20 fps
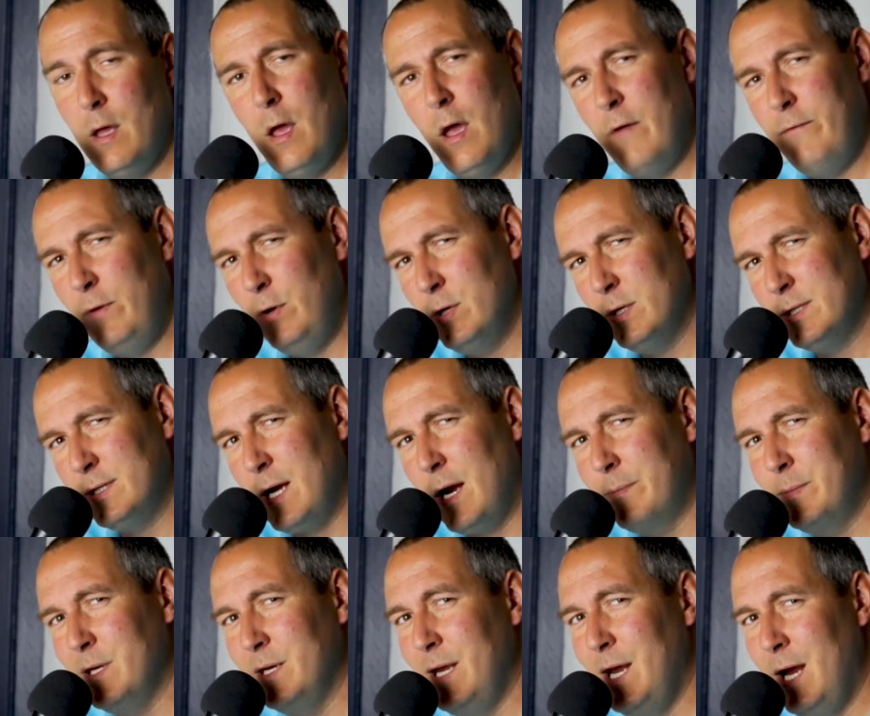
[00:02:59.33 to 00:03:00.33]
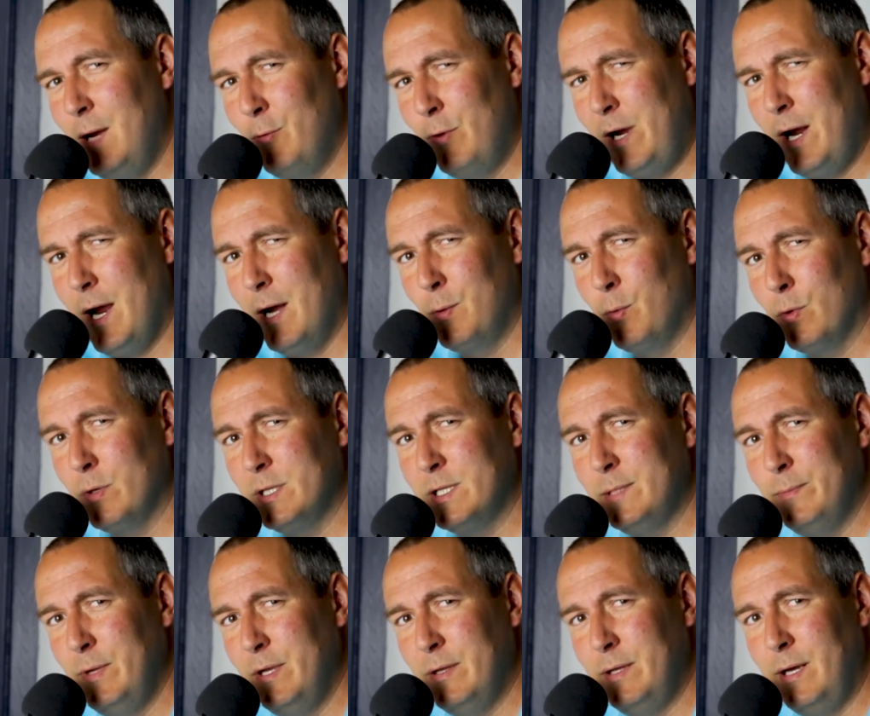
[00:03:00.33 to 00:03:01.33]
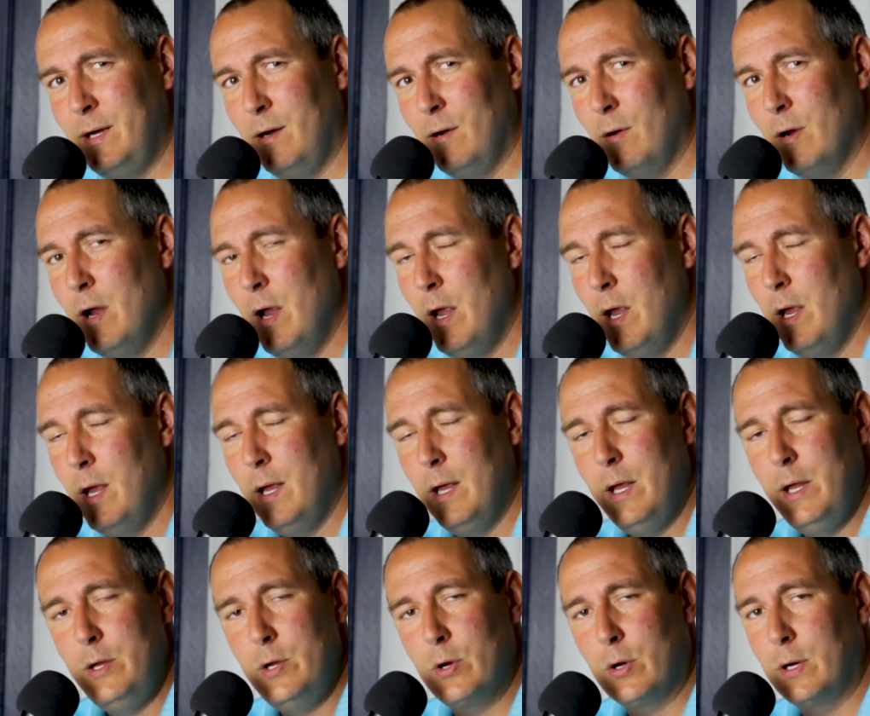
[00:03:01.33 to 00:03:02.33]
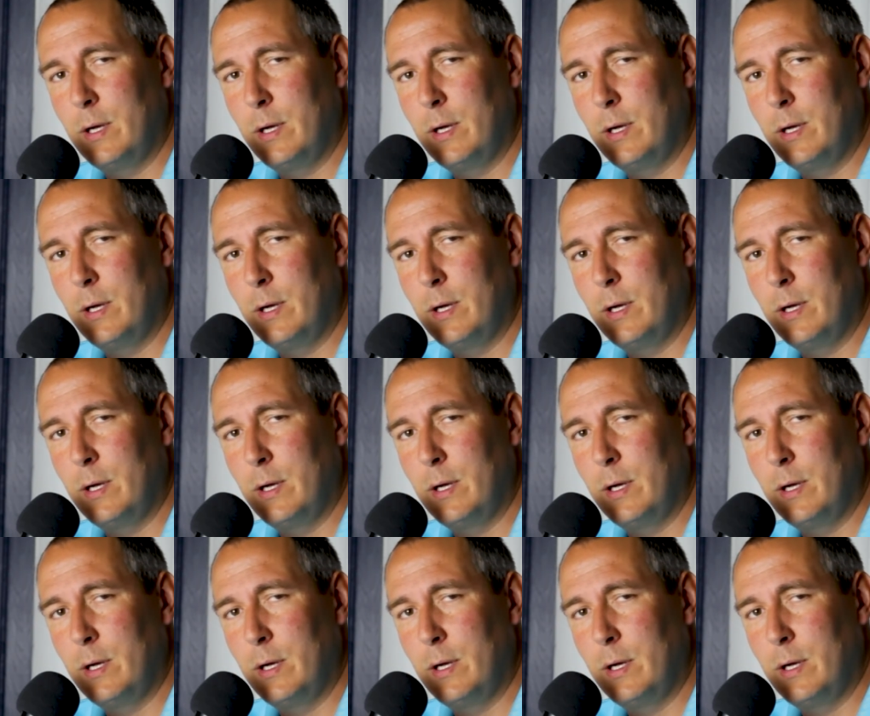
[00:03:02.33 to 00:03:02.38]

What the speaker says: If you just typed in Henry Edward Smith here, you're